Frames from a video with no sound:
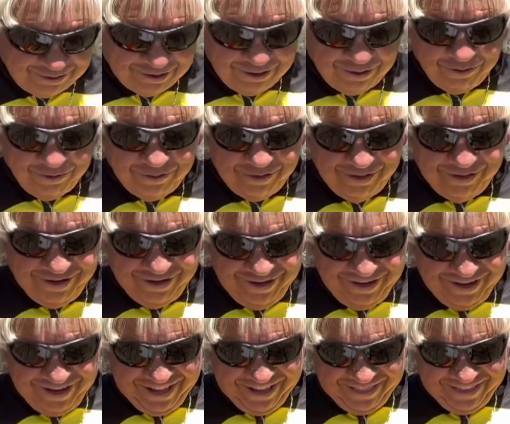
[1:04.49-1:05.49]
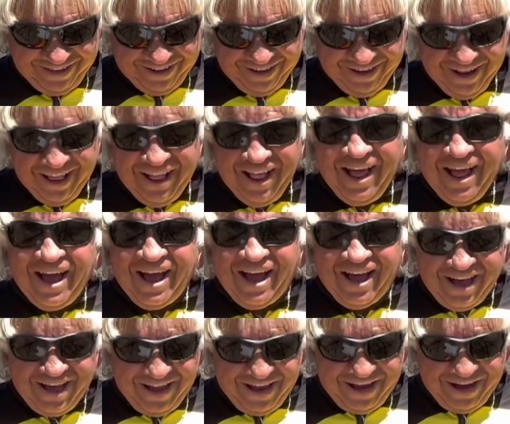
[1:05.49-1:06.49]
So we're on out there.
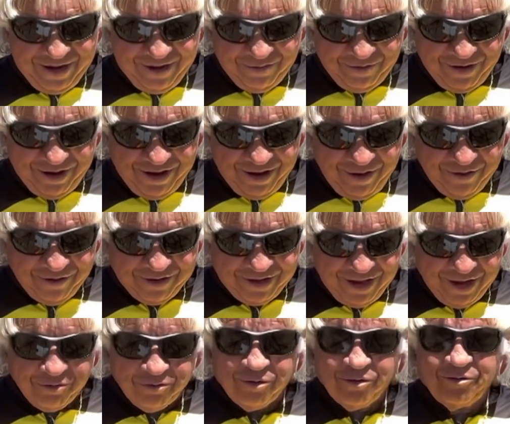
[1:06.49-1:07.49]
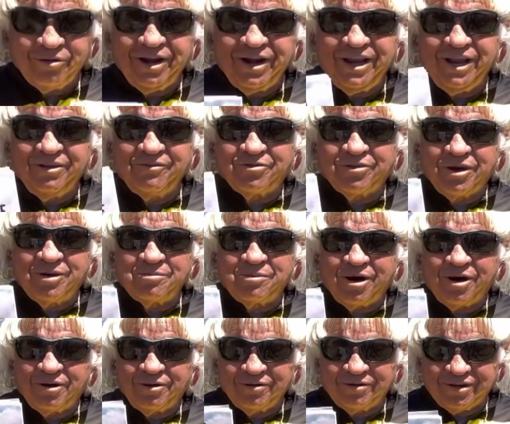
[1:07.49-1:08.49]
Anyway, okay, we're reading from
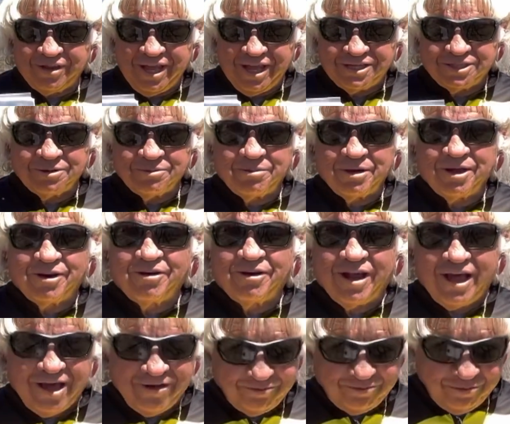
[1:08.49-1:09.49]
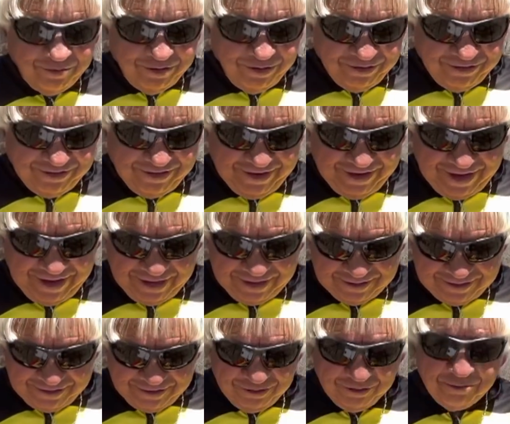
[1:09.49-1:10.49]
our Catch a Better Life book
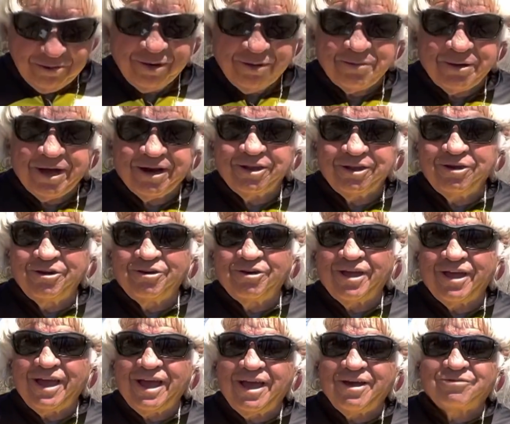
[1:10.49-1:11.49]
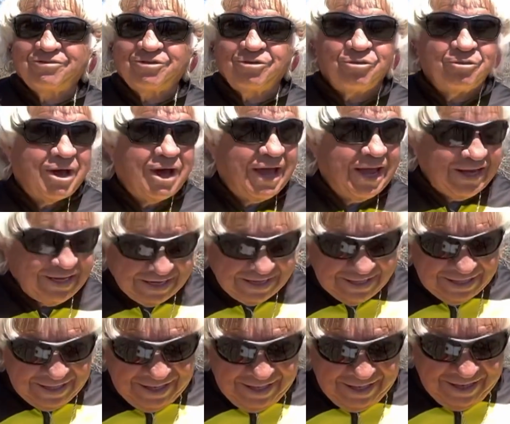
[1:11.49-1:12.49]
that took me about a year and a half to write.
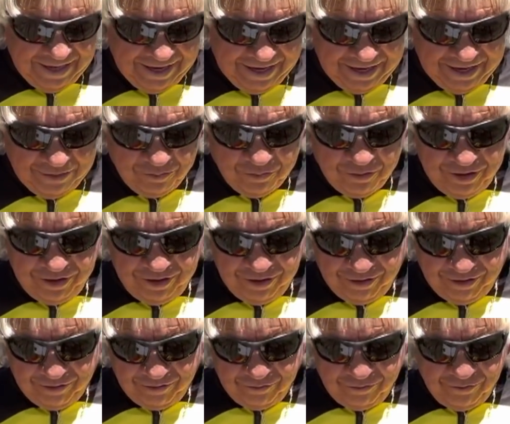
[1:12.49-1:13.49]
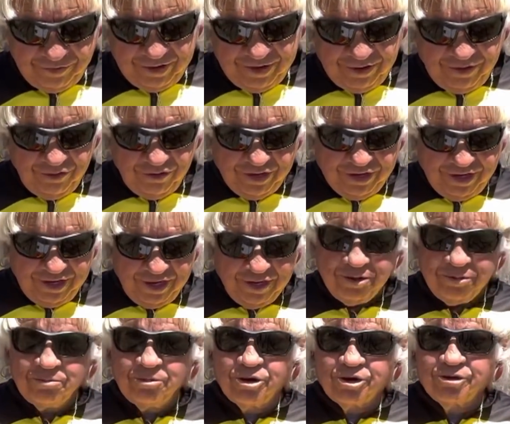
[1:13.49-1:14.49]
And we are looking in
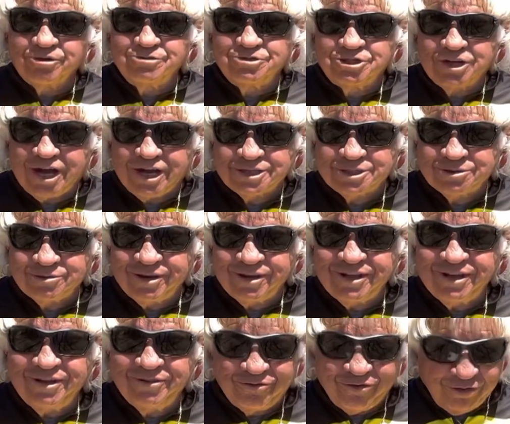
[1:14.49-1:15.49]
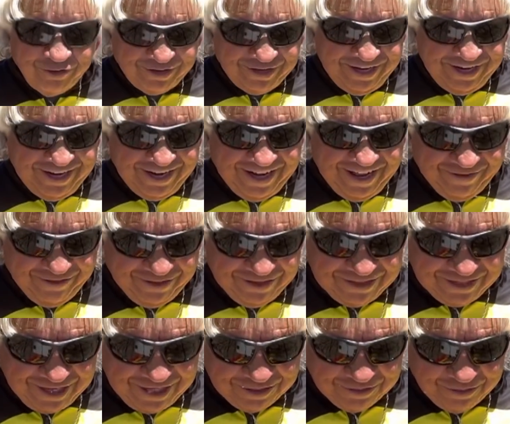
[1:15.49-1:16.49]
the book of Joshua 14:11.
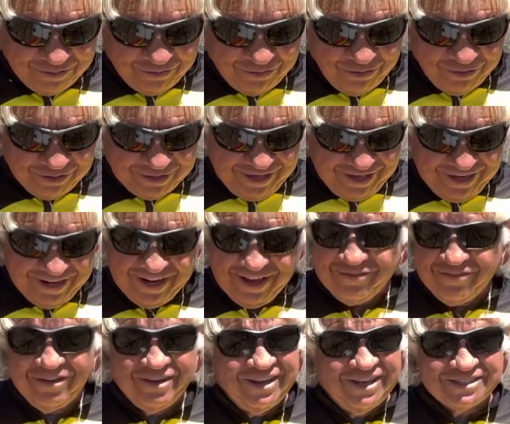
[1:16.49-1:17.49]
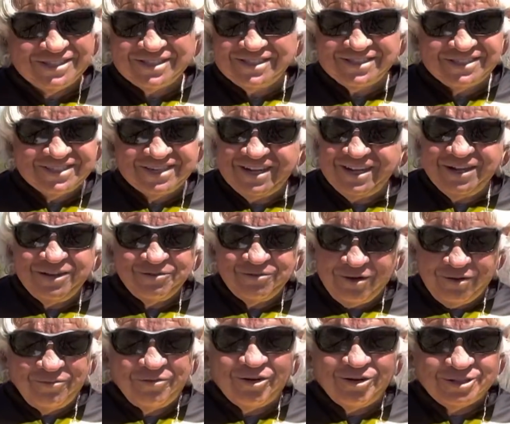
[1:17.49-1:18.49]
Joshua 14:11. This is
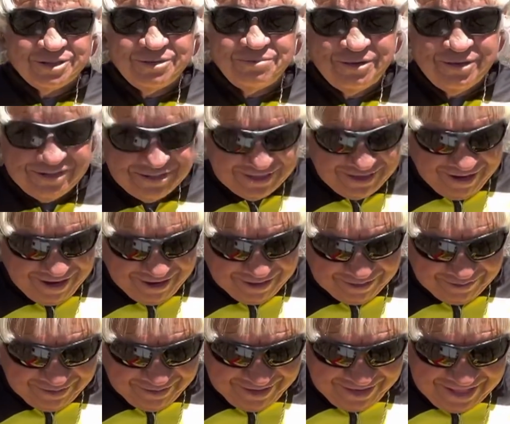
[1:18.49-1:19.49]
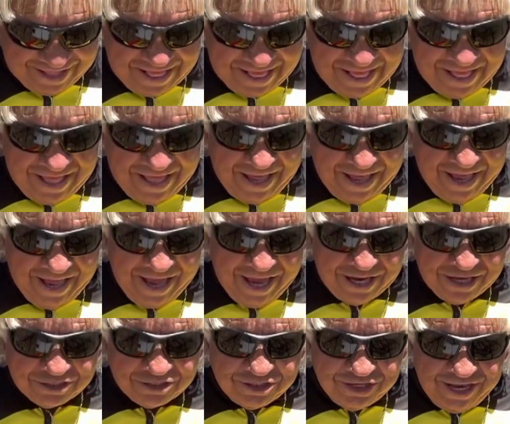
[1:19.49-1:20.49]
a verse that means a lot to me.
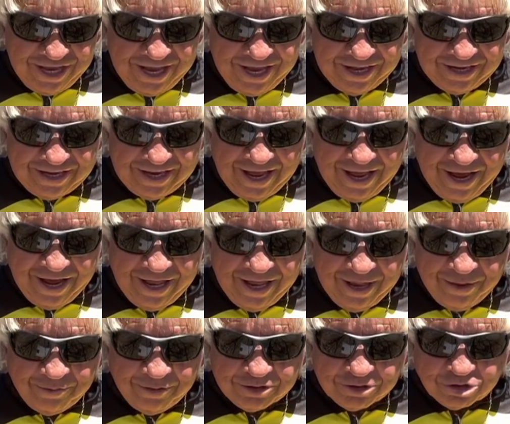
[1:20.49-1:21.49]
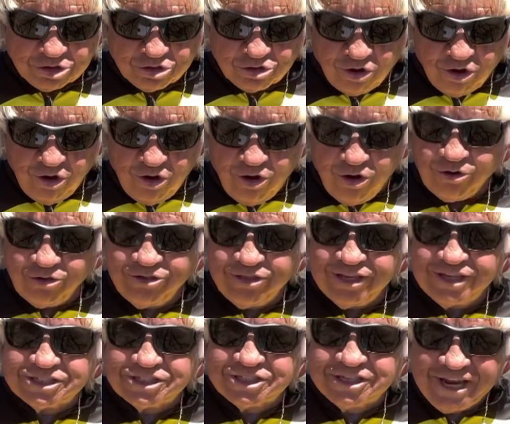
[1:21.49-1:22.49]
As yet I am as strong
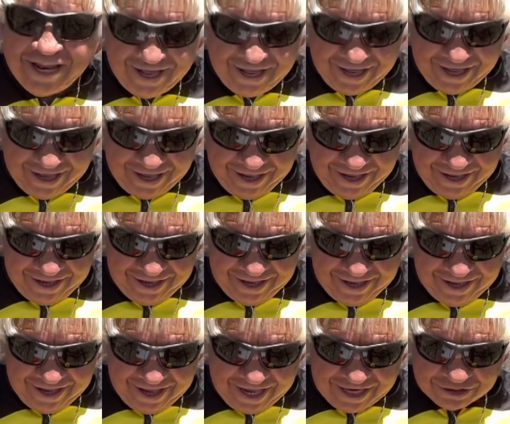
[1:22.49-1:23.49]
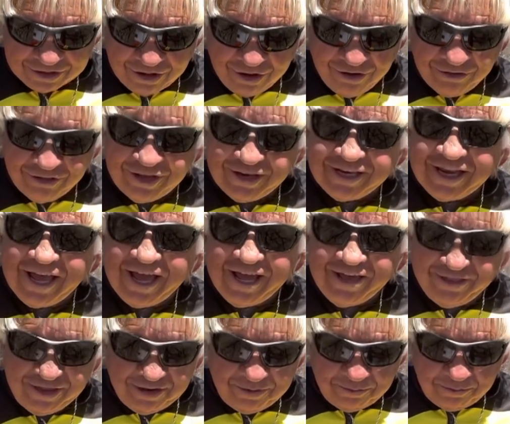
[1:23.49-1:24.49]
this day as on the
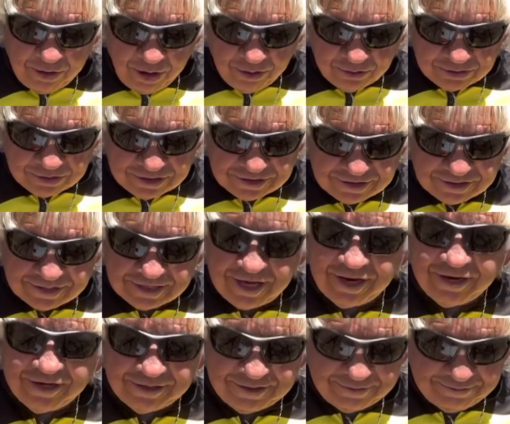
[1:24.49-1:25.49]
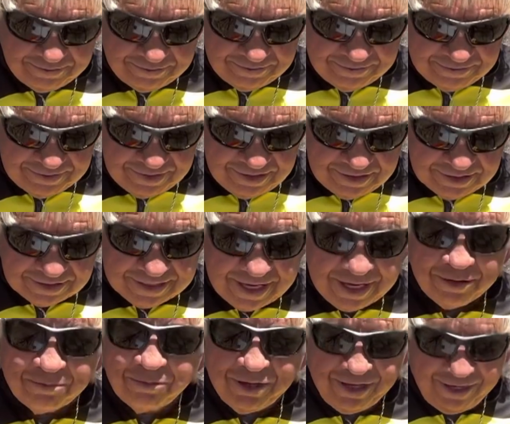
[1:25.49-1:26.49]
day that Moses
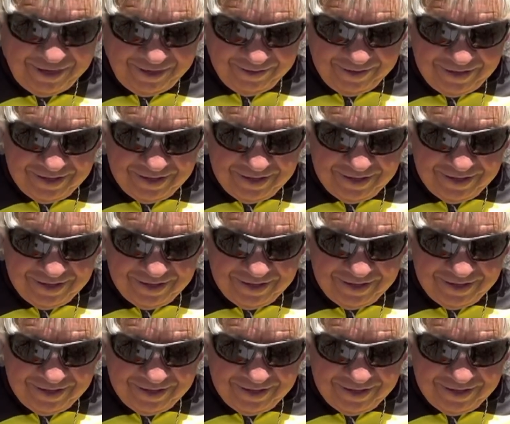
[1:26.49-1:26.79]
sent me.